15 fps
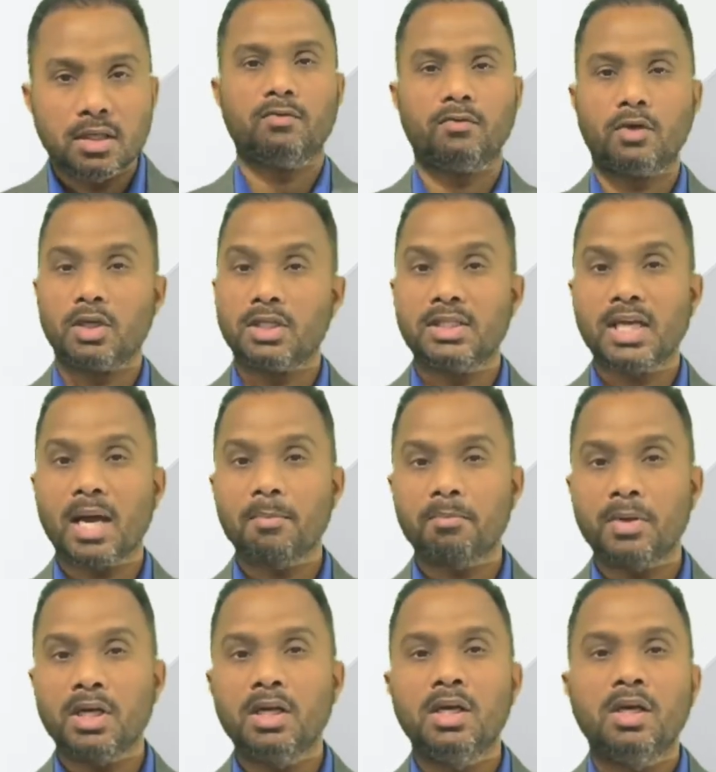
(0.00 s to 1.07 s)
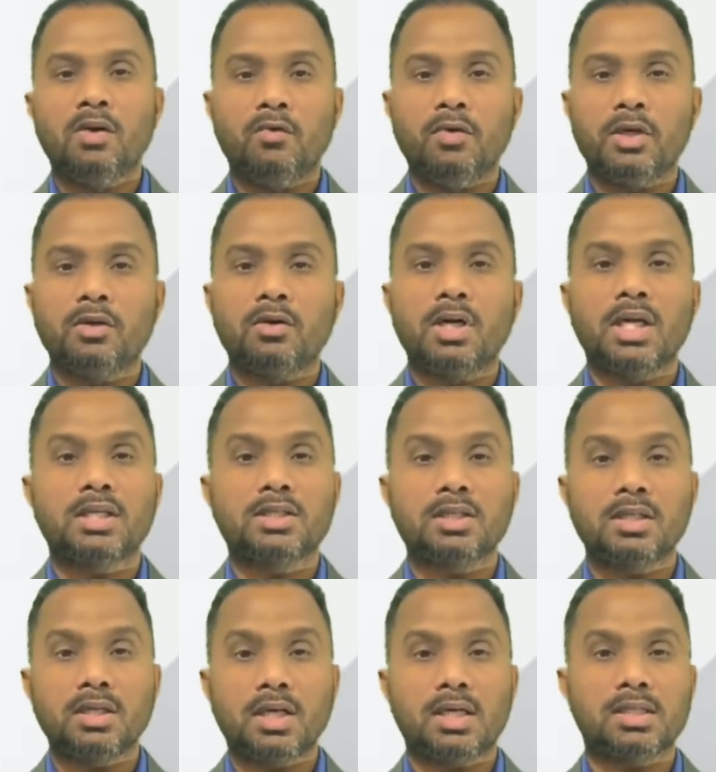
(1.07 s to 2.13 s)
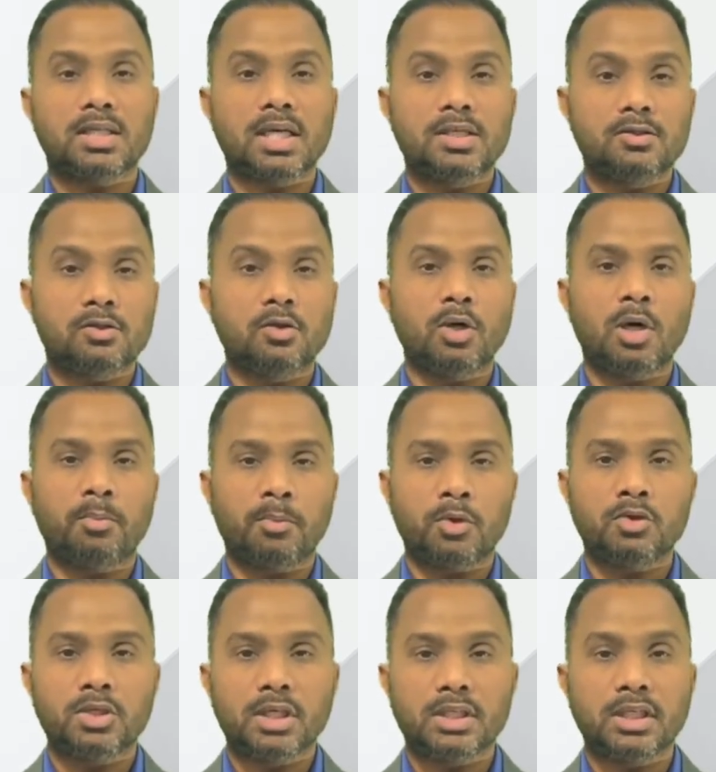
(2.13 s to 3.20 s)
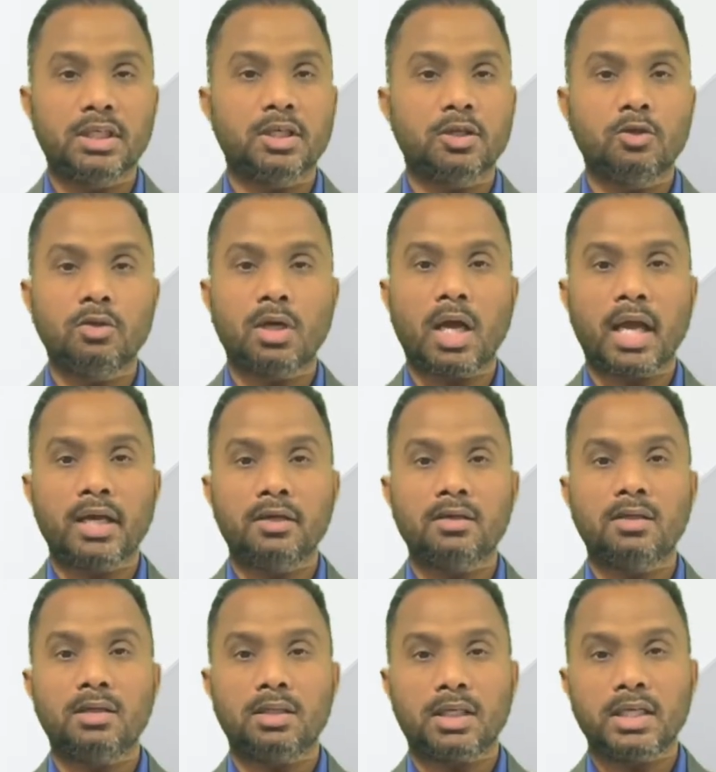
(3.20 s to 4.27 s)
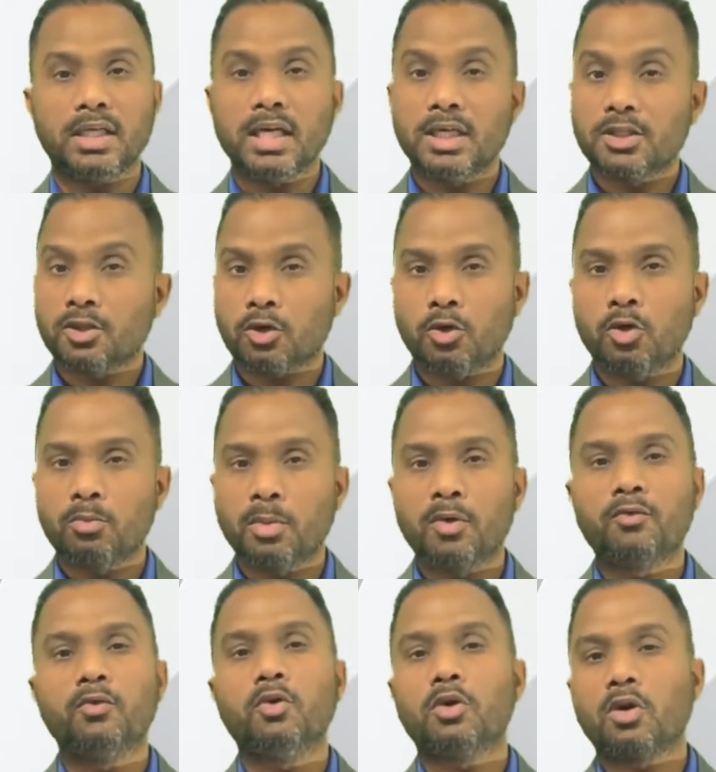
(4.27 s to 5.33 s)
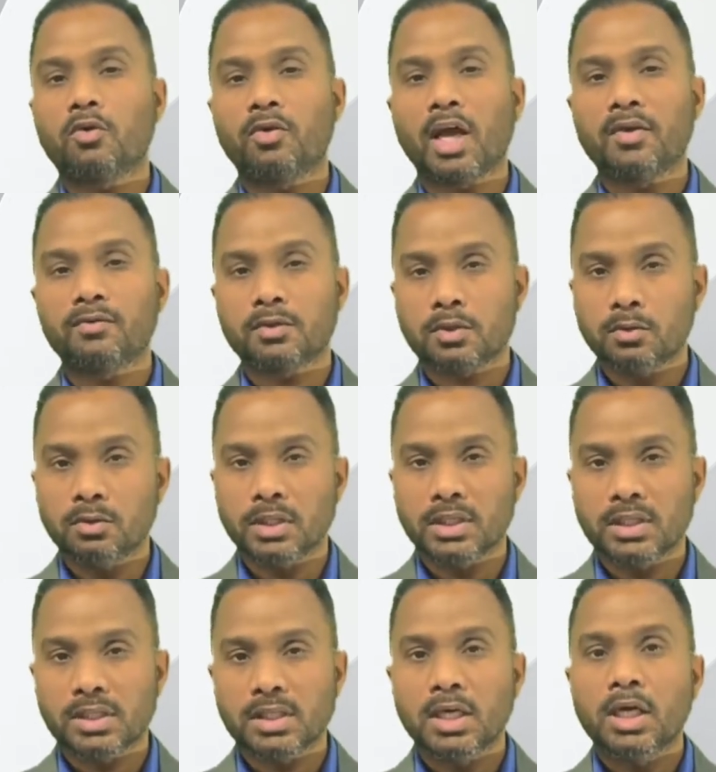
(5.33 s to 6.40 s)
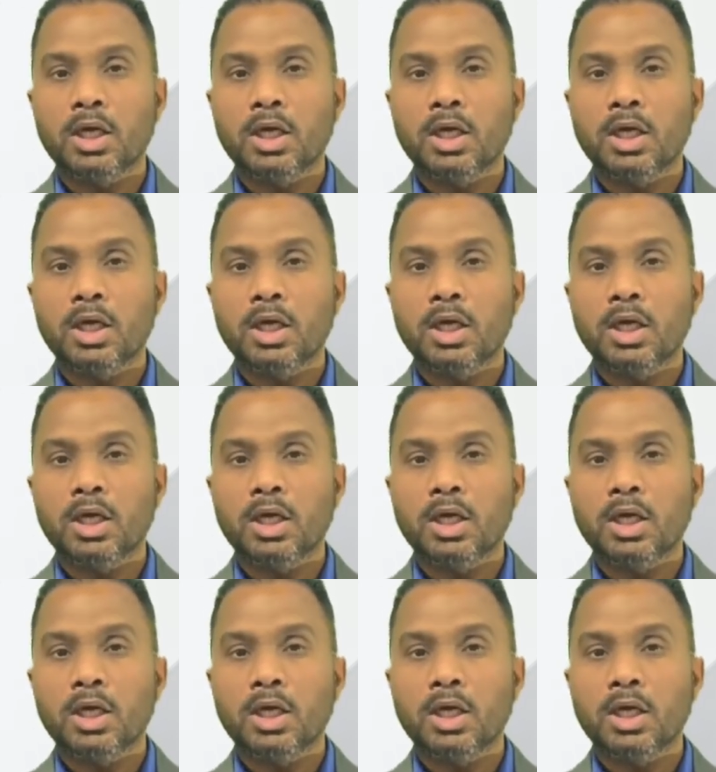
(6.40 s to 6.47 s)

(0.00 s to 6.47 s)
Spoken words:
For example, when your lecturer assigns you a project and creates a group of 4 or 5 students,